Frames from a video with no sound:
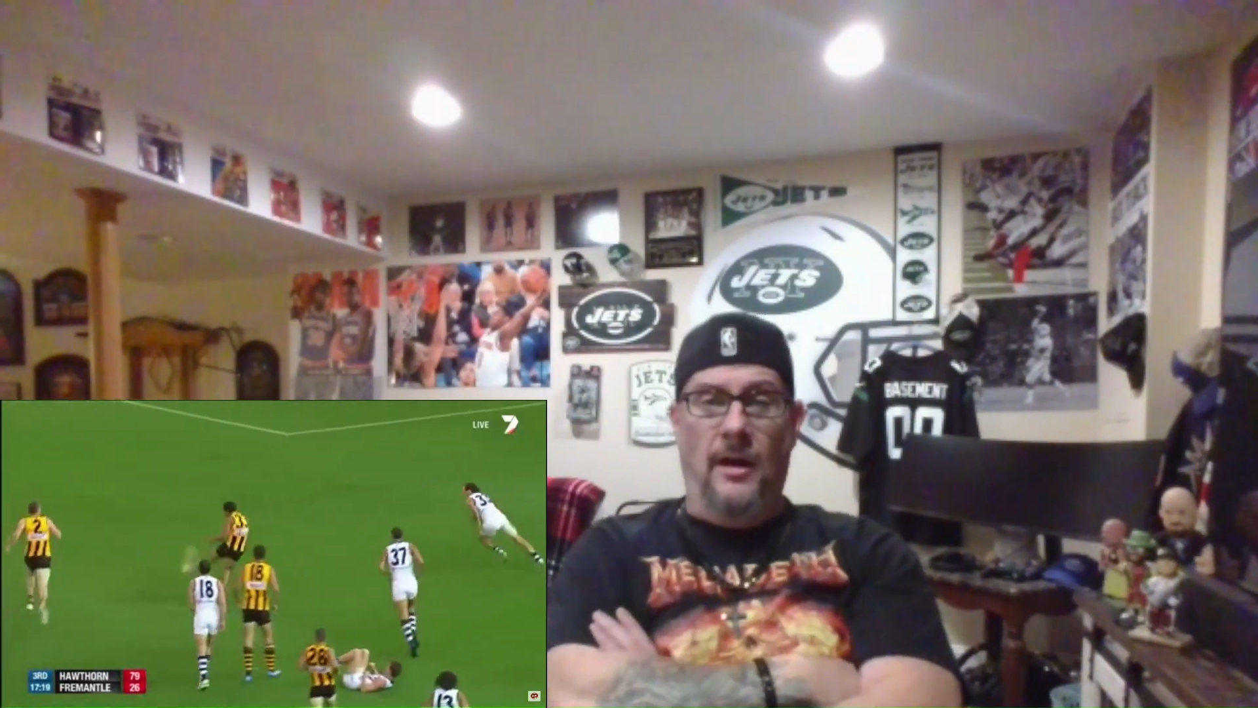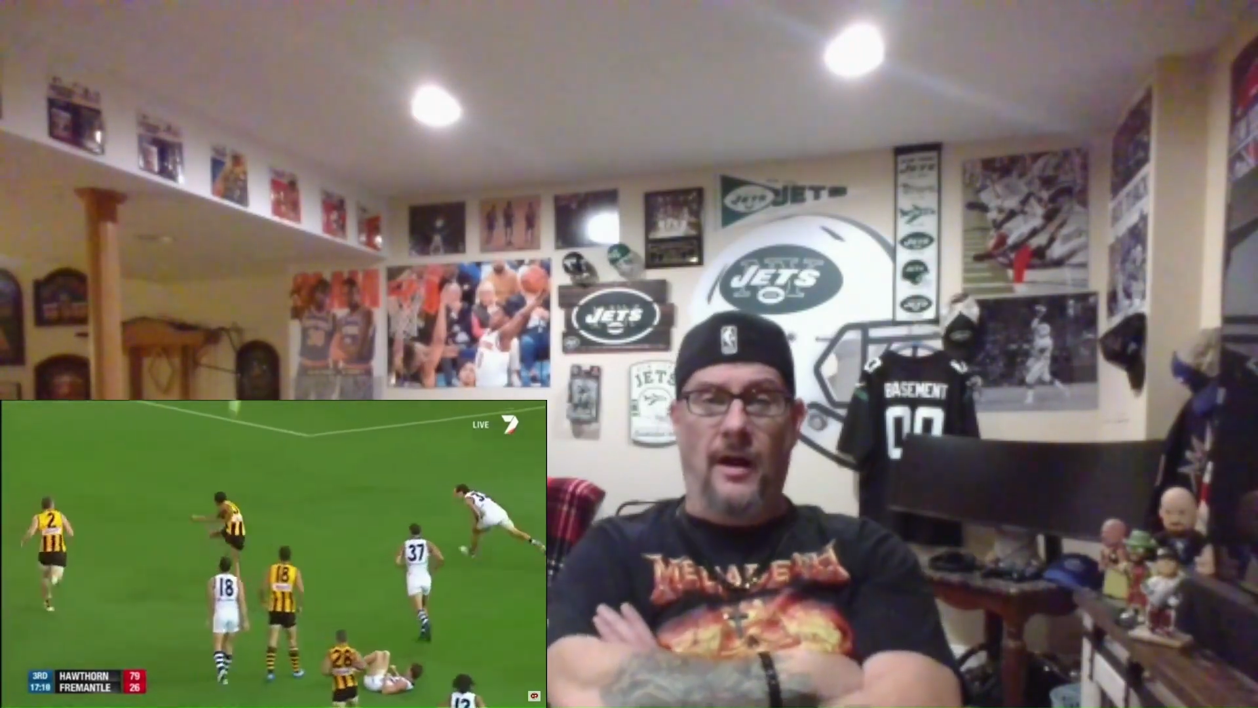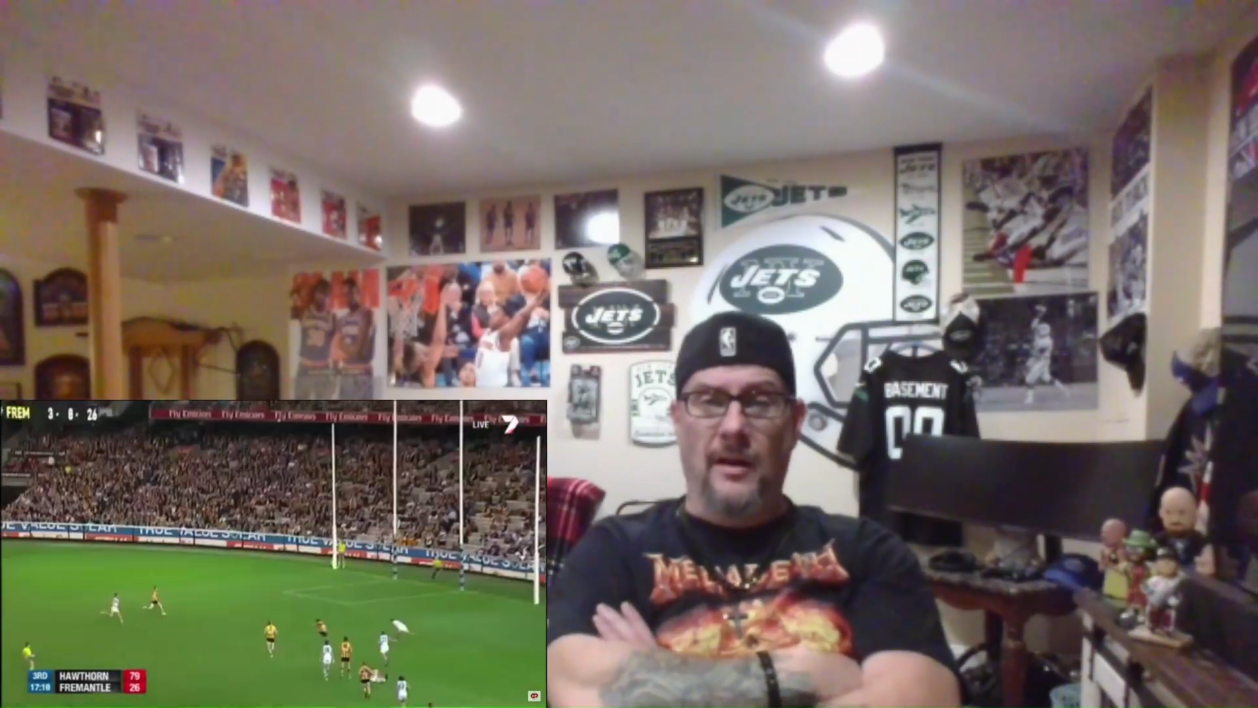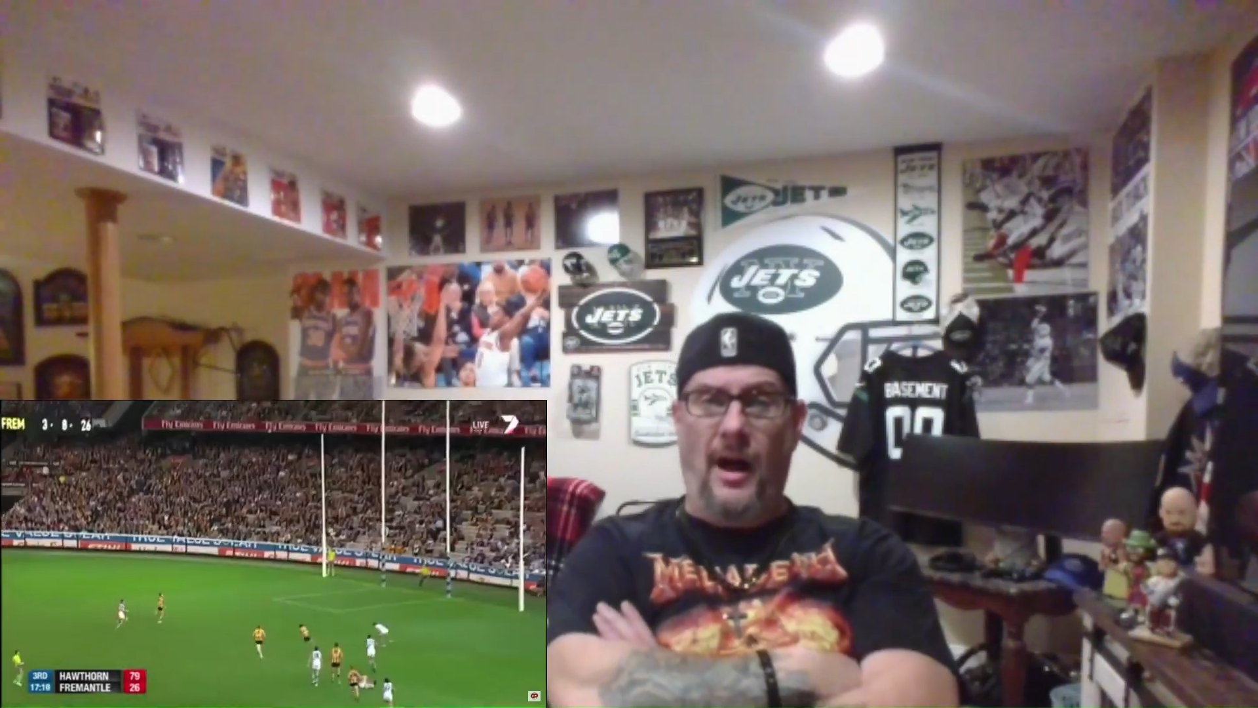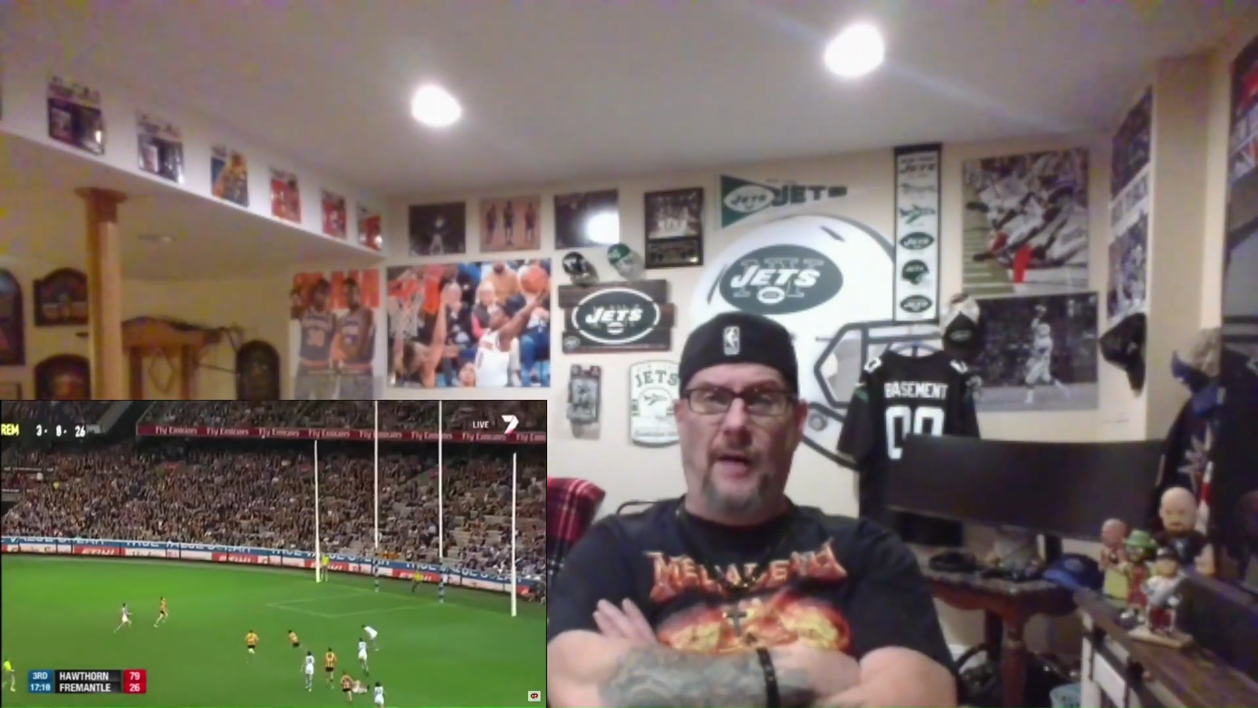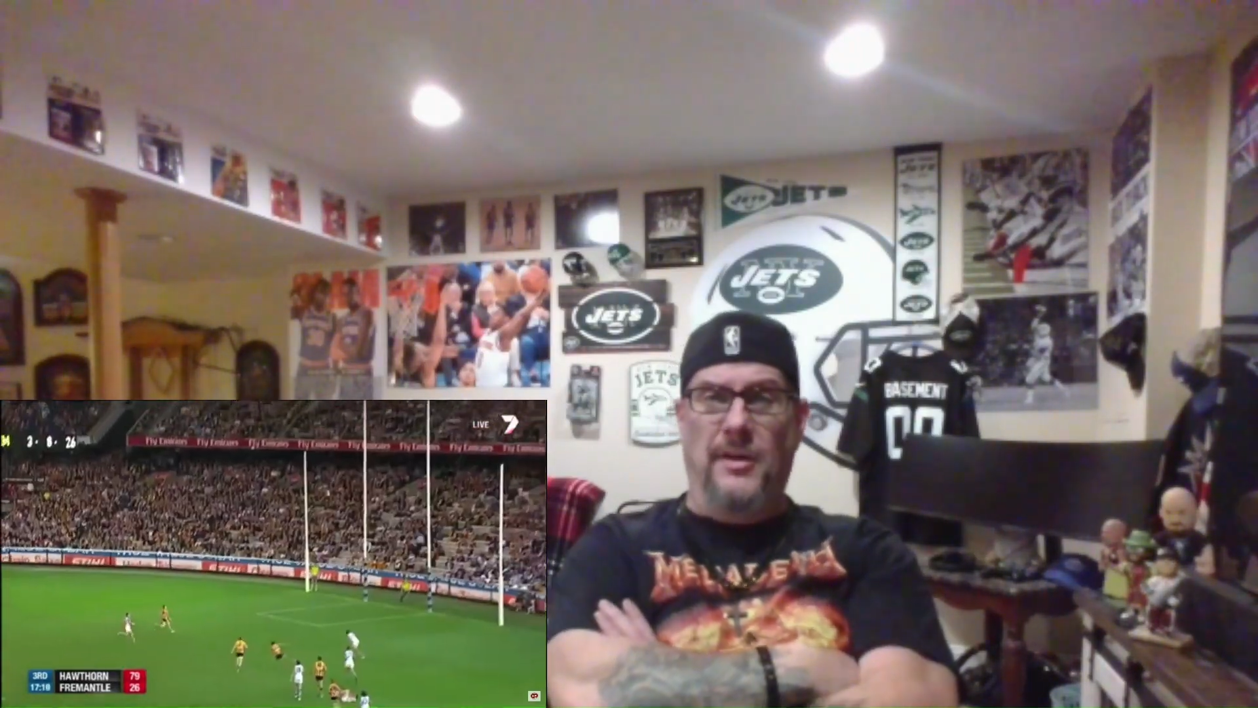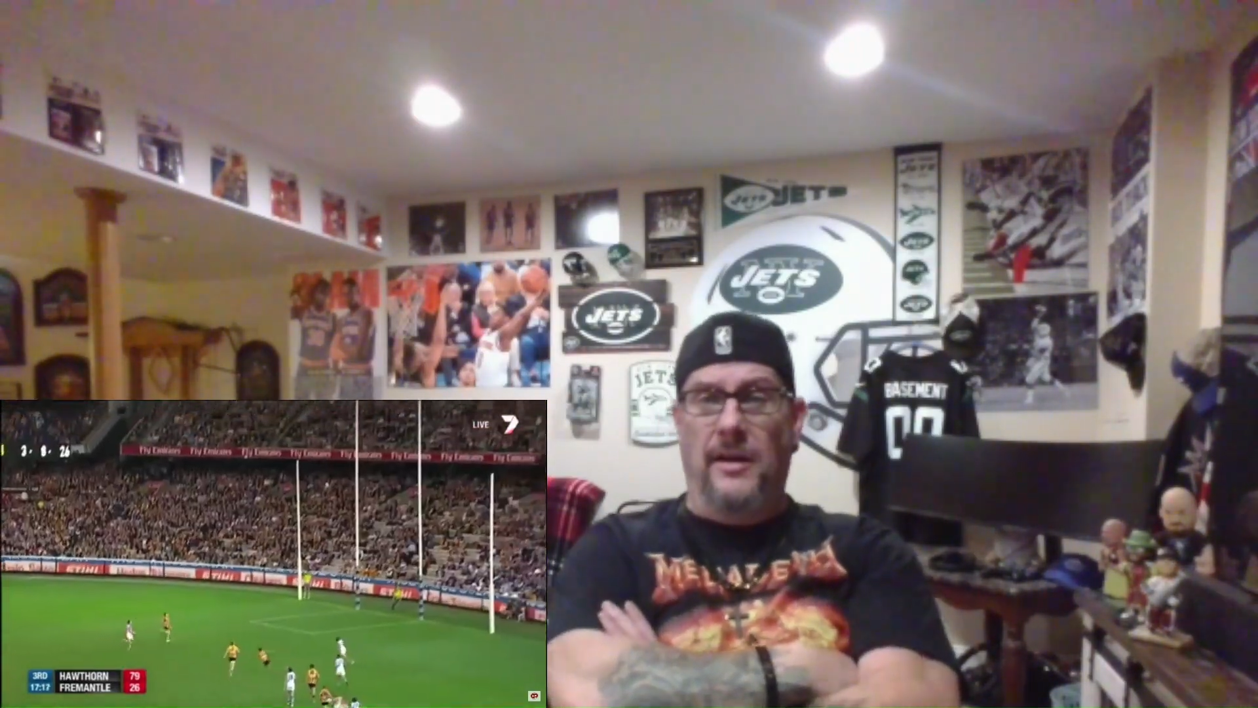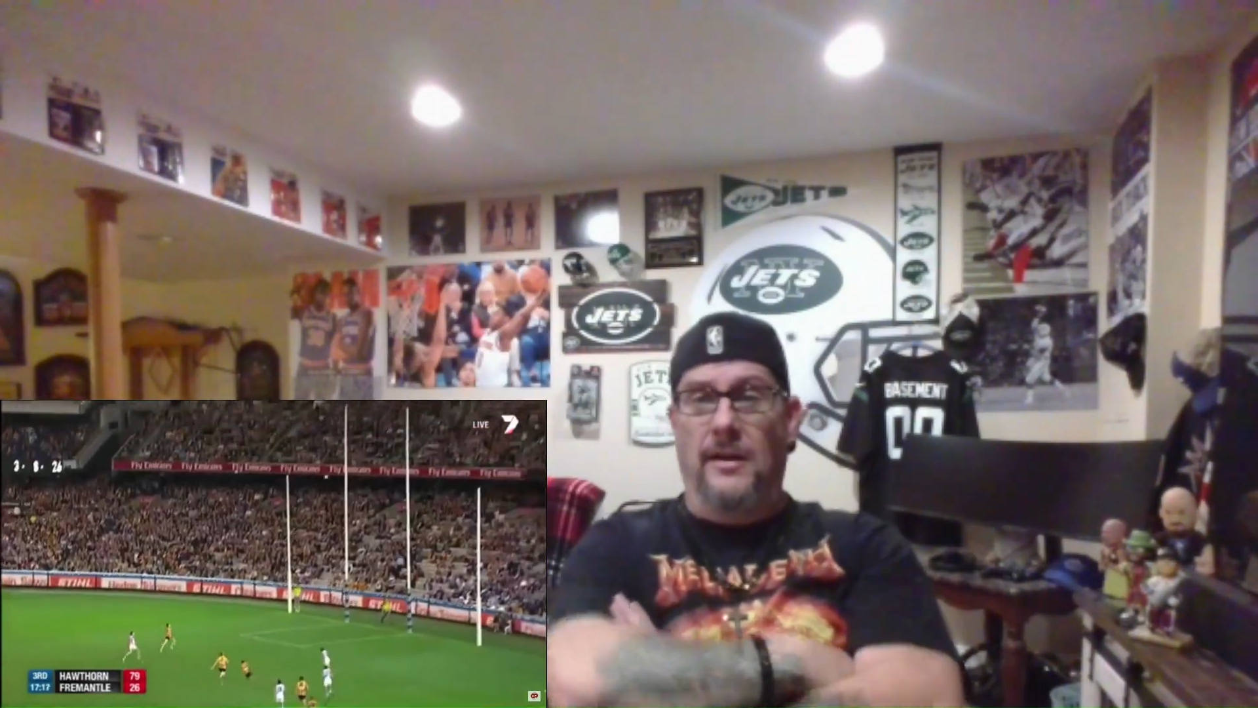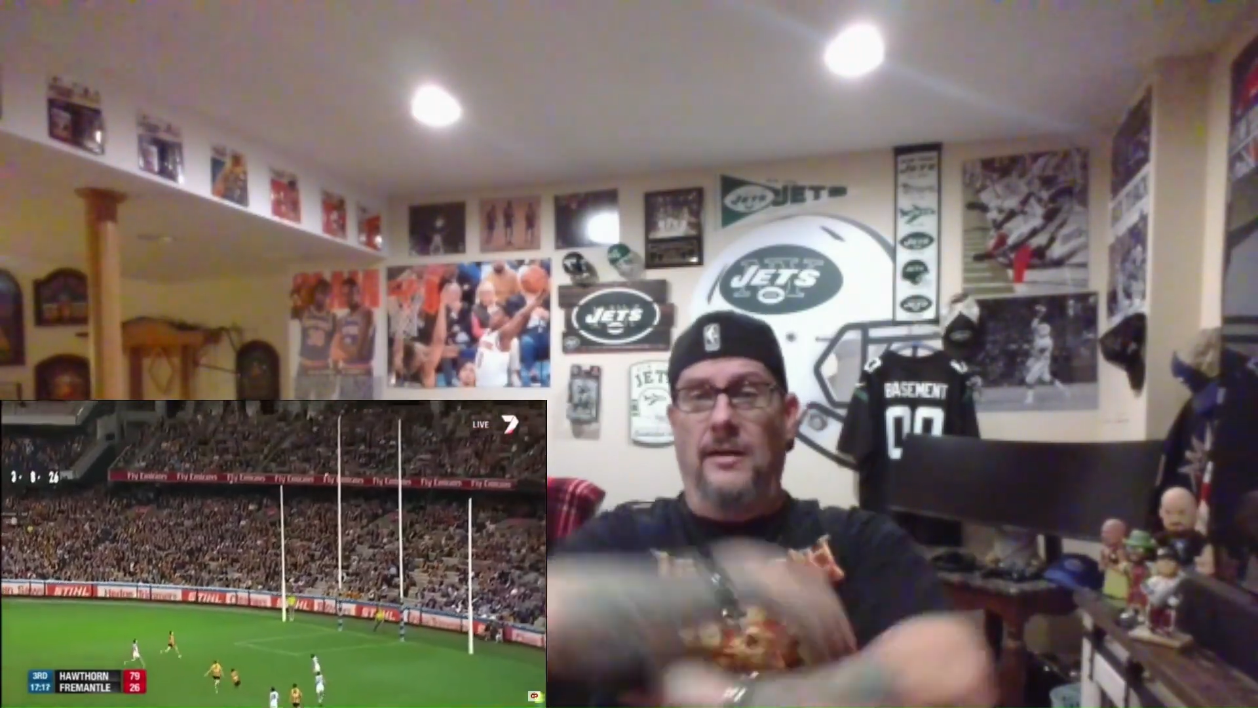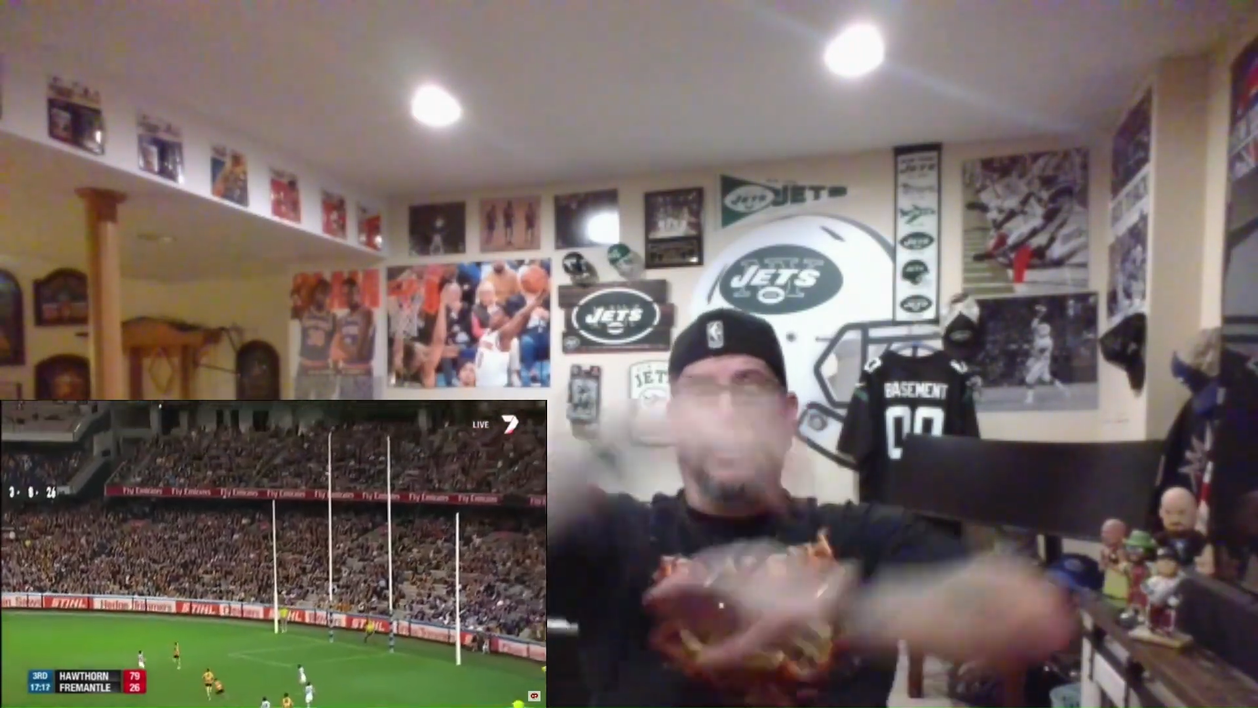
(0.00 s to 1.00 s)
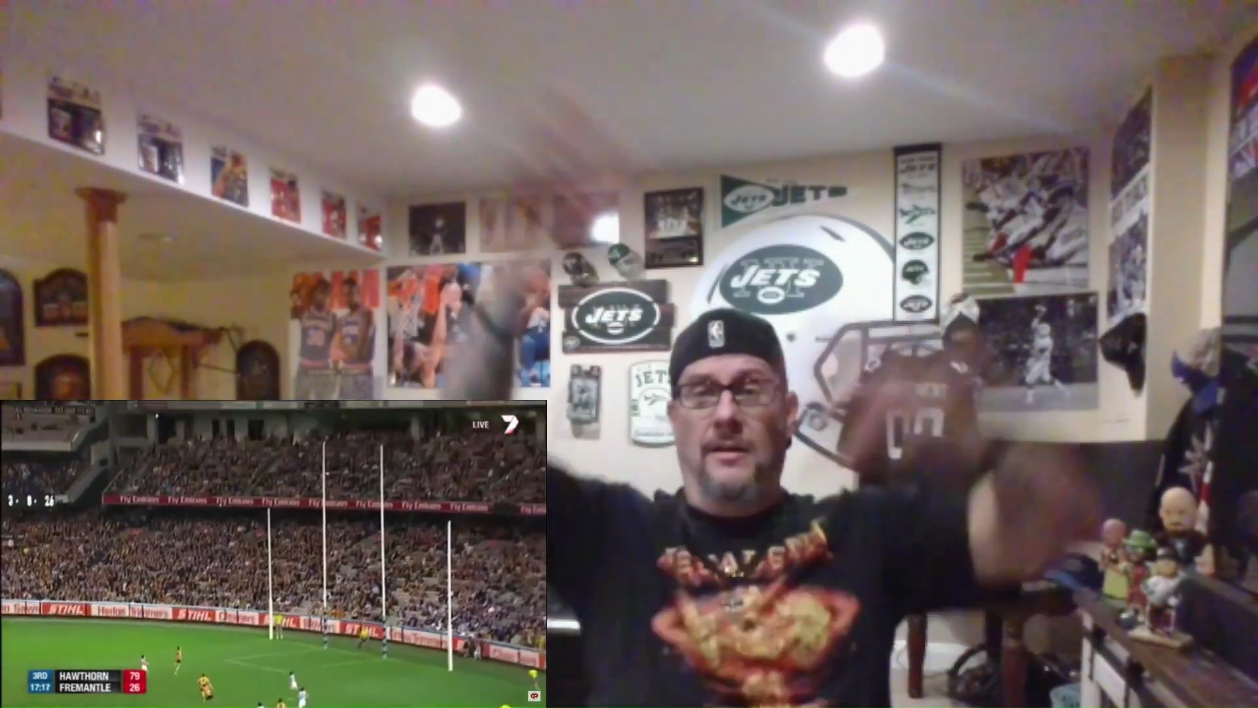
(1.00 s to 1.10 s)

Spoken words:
I love it.